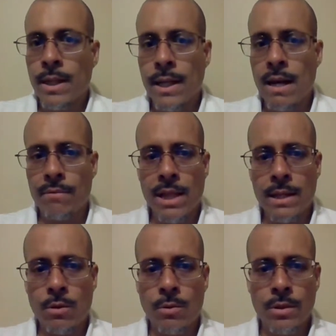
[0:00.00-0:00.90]
And I have a lot
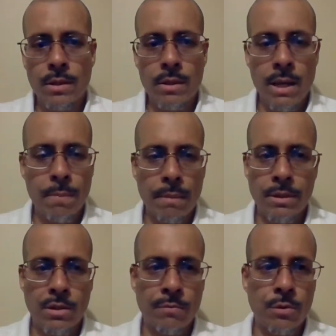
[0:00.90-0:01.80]
of old hip
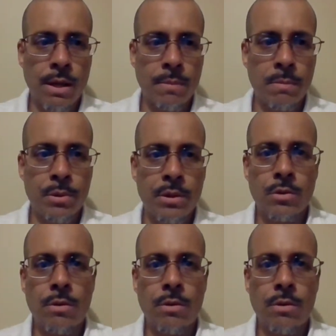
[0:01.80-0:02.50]
hop interviews I'll be putting.